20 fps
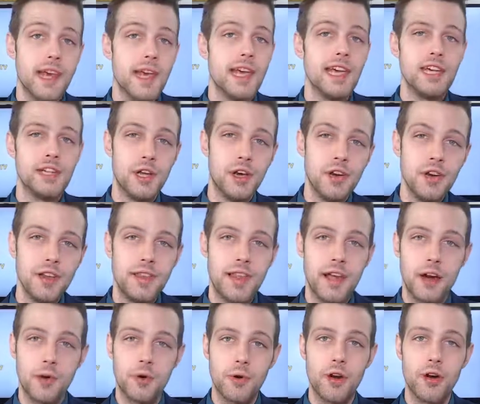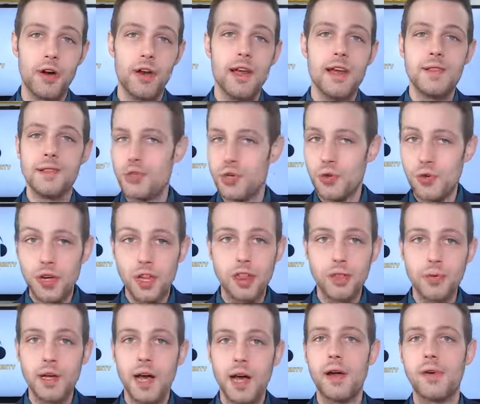He noted there were 200,000 to
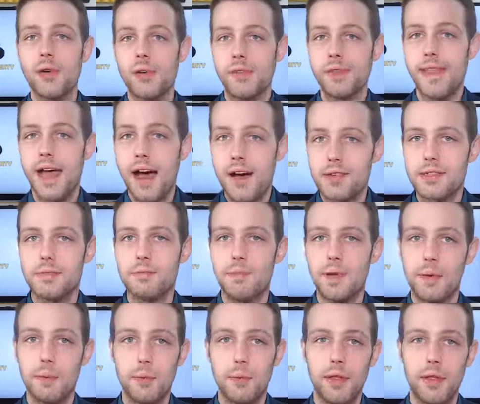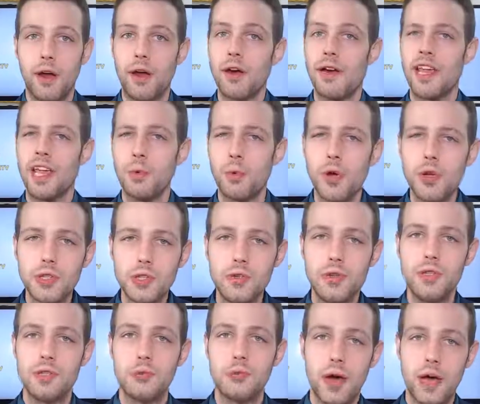300,000 people there, and he wrote to
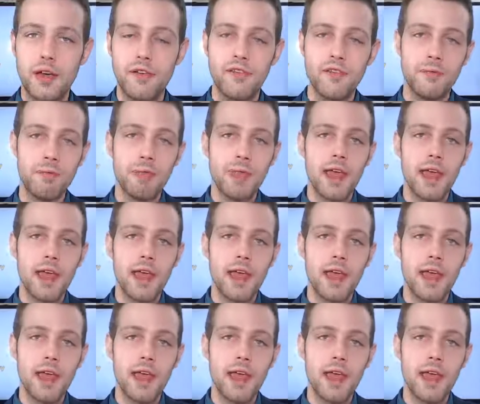his wife,